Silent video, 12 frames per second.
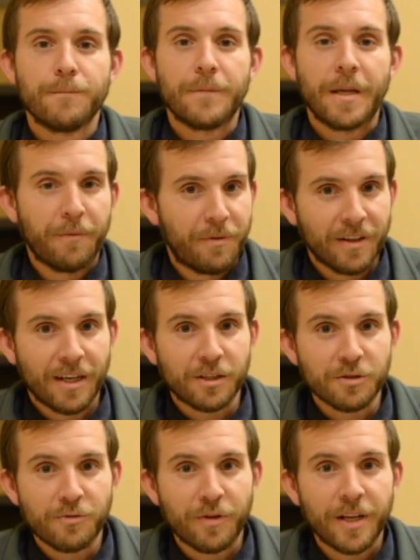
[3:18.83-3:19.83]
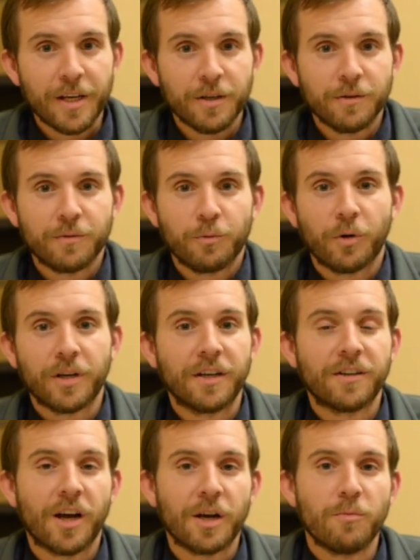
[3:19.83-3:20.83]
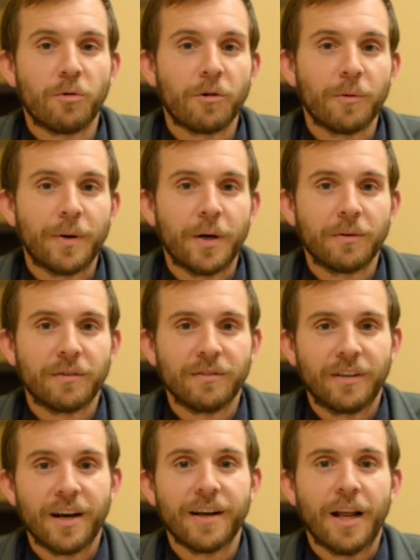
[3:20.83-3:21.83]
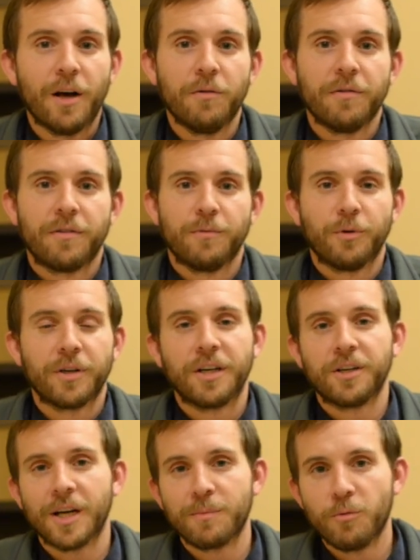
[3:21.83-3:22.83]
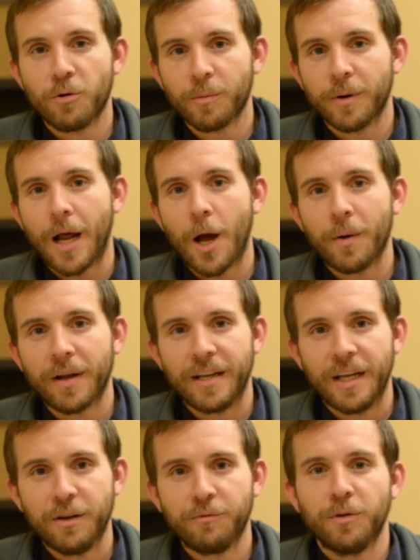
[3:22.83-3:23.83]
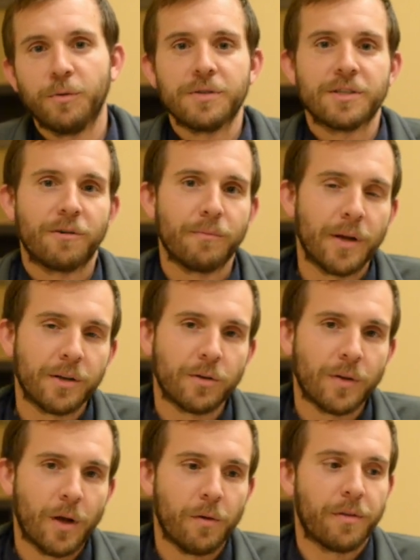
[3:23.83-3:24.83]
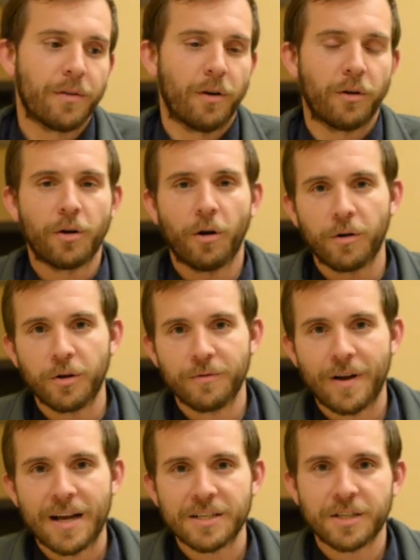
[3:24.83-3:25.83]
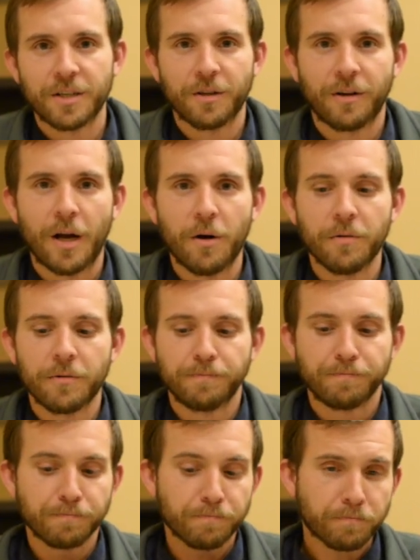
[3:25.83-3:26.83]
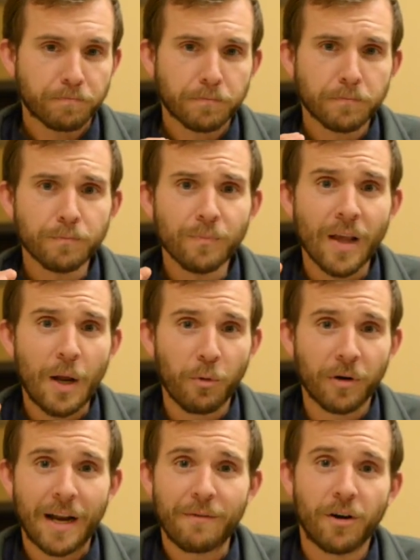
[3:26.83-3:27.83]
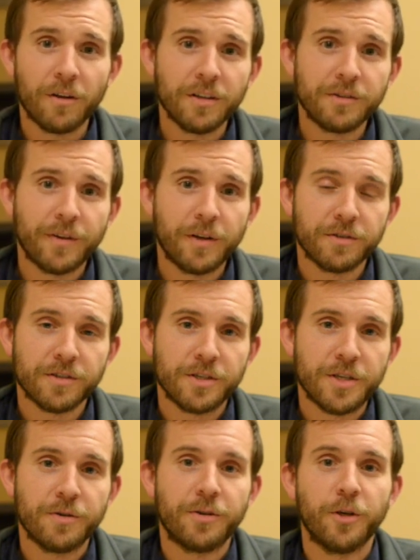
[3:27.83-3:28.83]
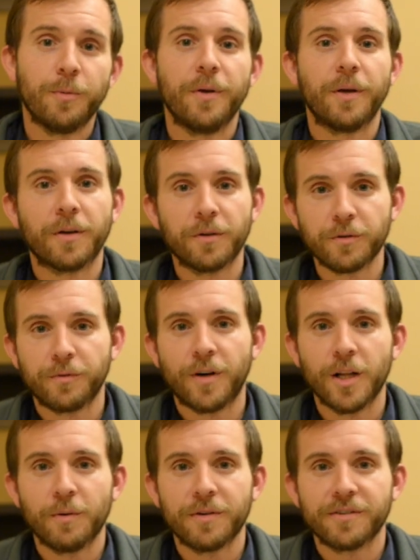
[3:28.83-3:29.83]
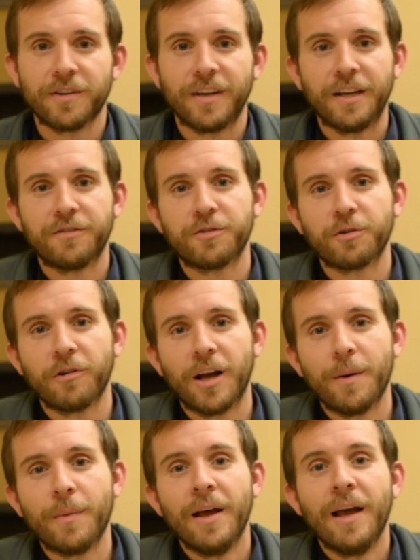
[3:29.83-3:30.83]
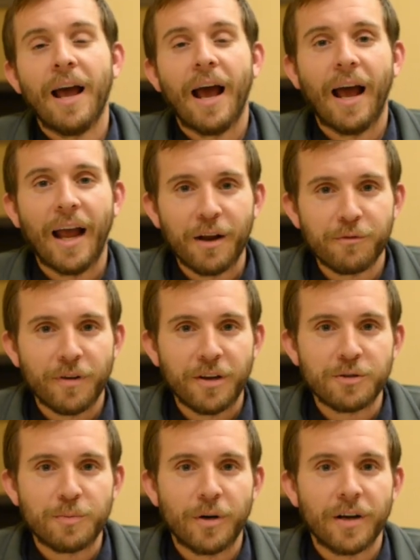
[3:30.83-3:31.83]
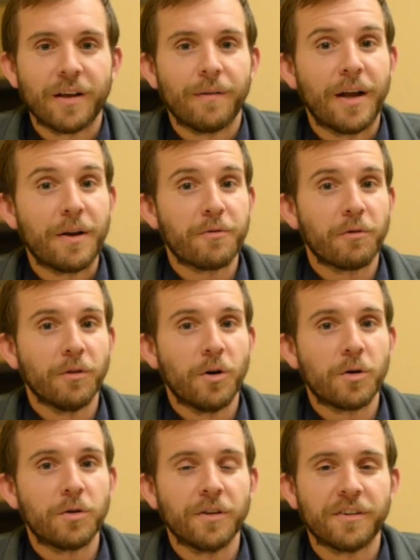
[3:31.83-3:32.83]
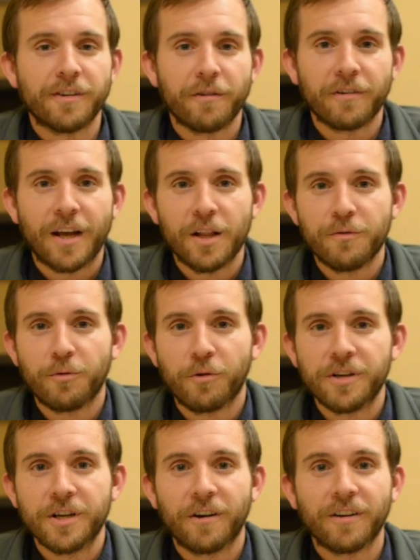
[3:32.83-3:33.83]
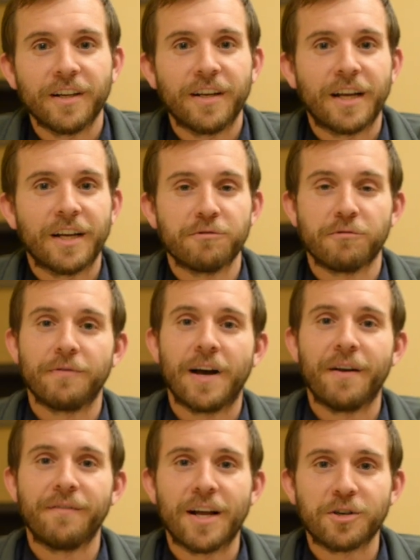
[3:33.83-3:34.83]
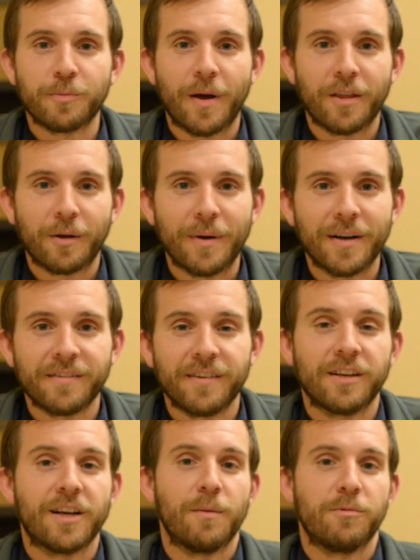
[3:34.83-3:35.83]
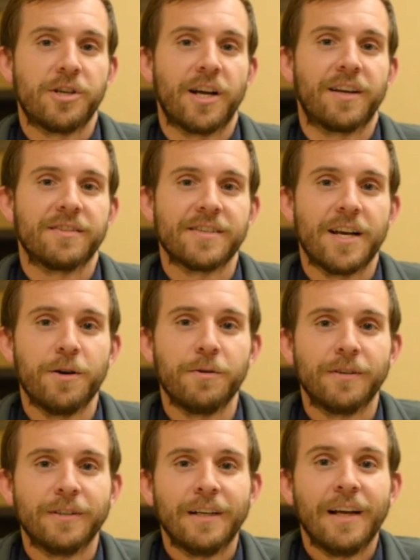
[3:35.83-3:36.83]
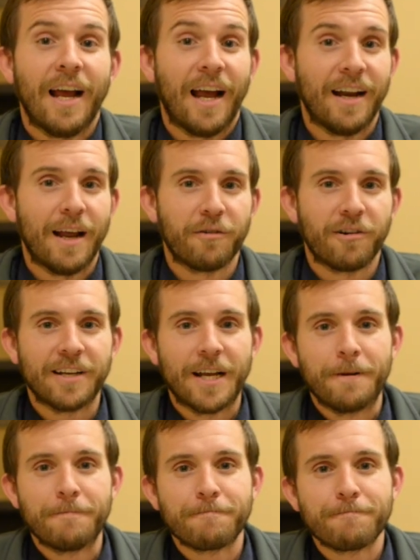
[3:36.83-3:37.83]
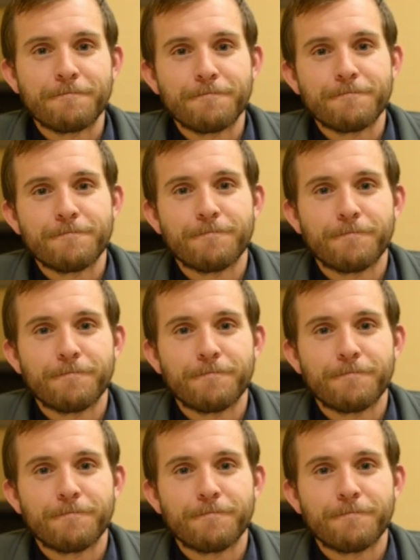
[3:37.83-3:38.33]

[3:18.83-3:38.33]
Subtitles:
If you like this video, we're going to talk more about gut health. We're going to talk more about how it can influence our mental health, our cardiovascular health. And we're going to have all these videos on YouTube. You can also follow us on Instagram and Facebook. And if you're local to Southern California, our clinic is Revive Naturopathic Medicine. Come check us out and have a great day.